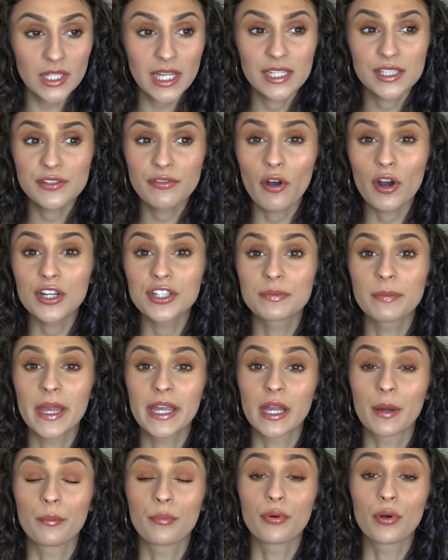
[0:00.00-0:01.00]
As far as
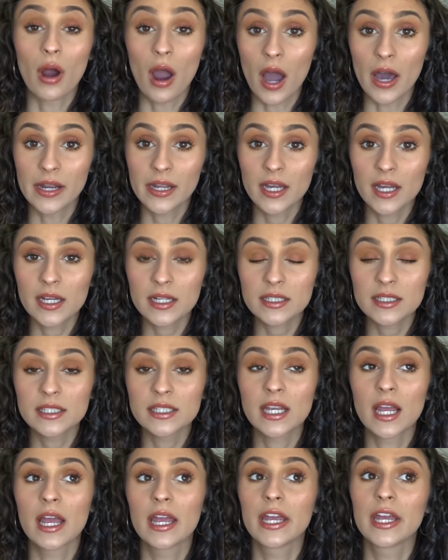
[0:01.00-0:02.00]
makeup
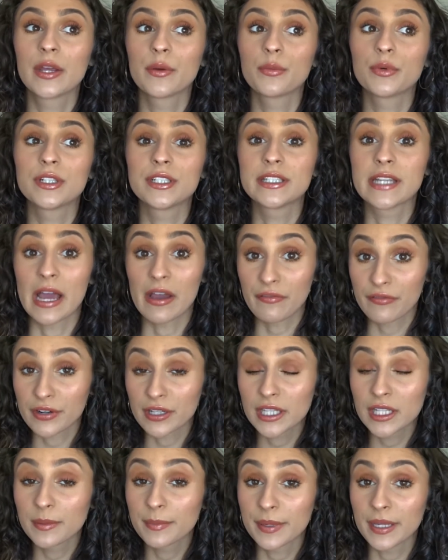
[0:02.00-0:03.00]
product, it would
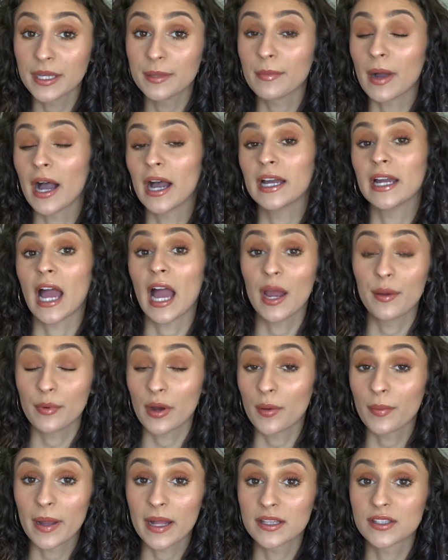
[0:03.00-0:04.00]
definitely be my
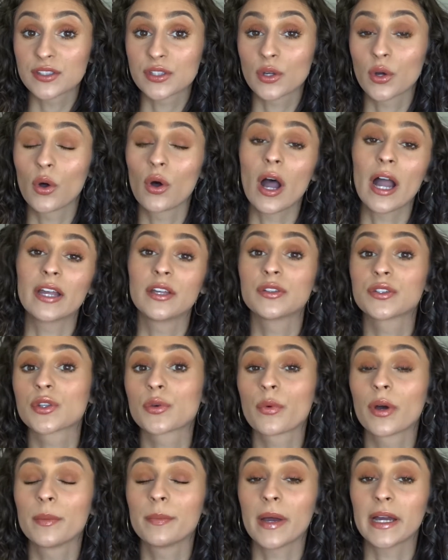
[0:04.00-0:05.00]
eyebrow pencil. I use
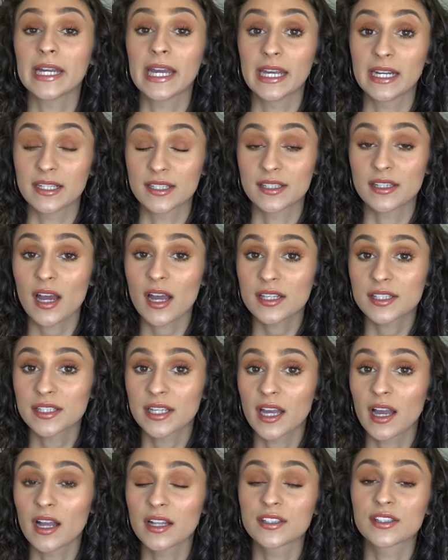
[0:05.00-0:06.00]
the one by
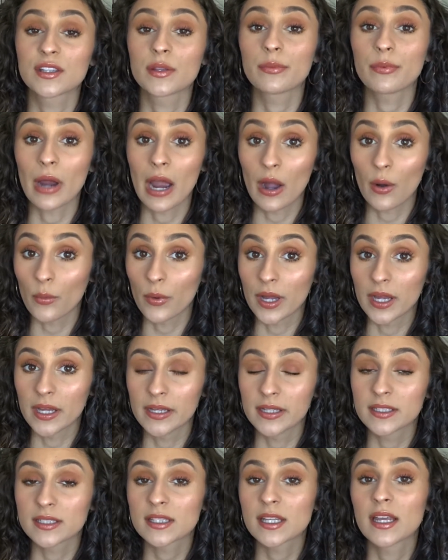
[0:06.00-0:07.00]
Anastasia. It's the Brow
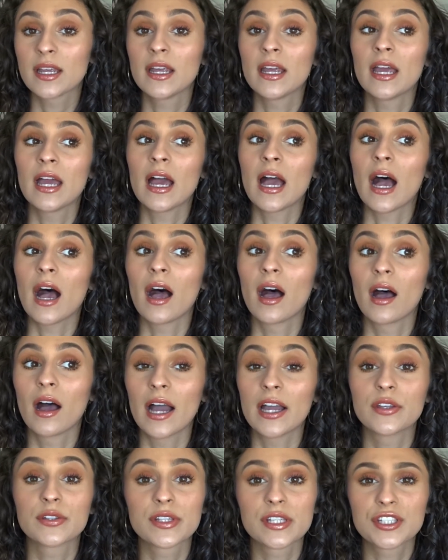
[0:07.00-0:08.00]
Wiz.
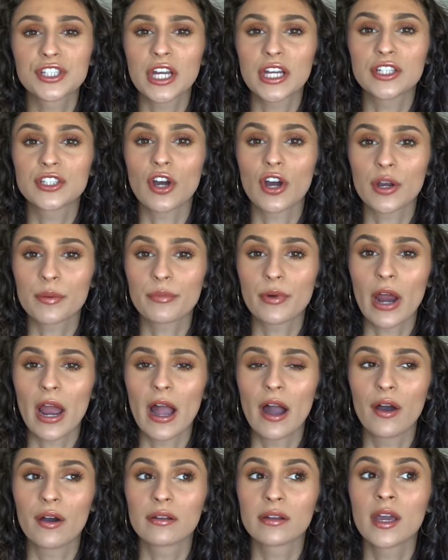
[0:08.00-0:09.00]
I use the shade Dark
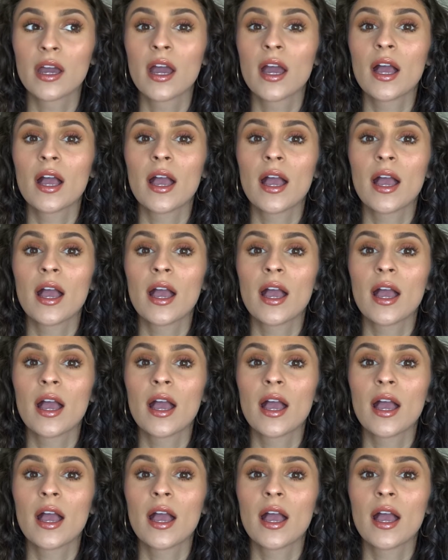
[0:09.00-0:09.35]
Brown,